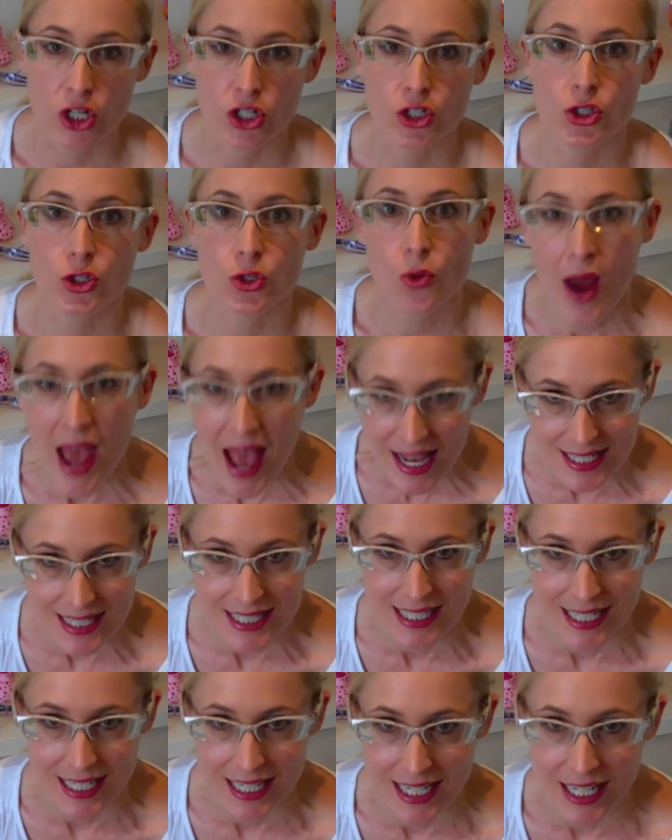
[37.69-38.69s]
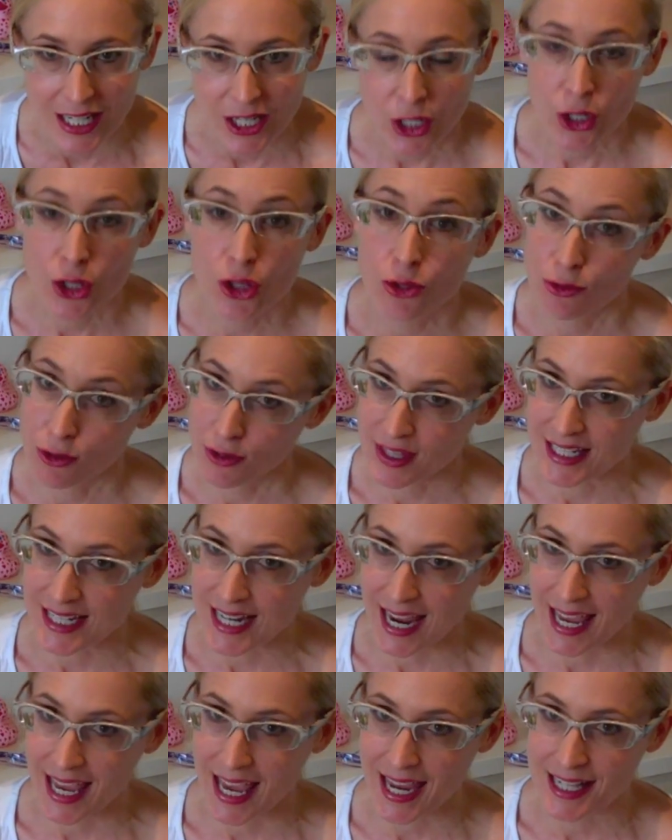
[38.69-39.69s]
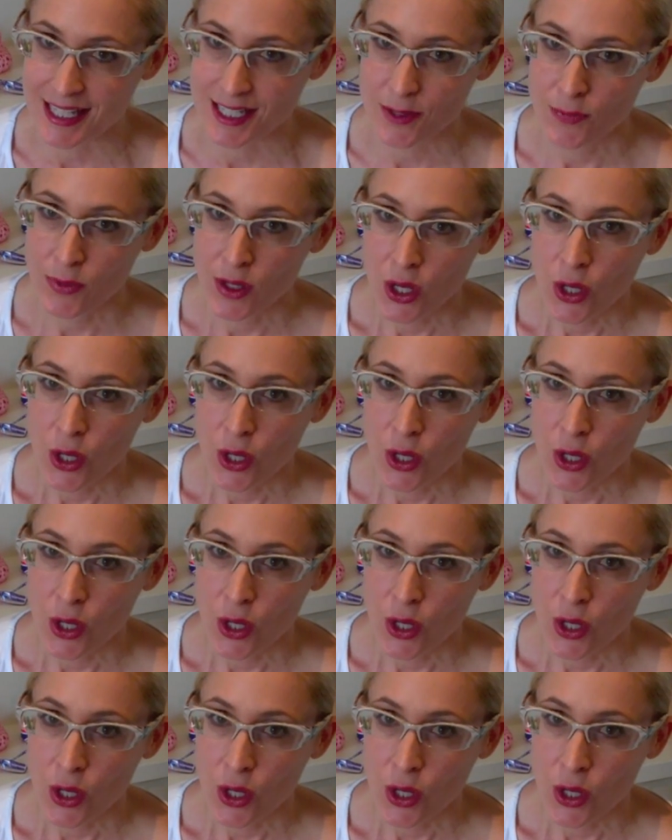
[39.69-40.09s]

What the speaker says: drastically through the decades.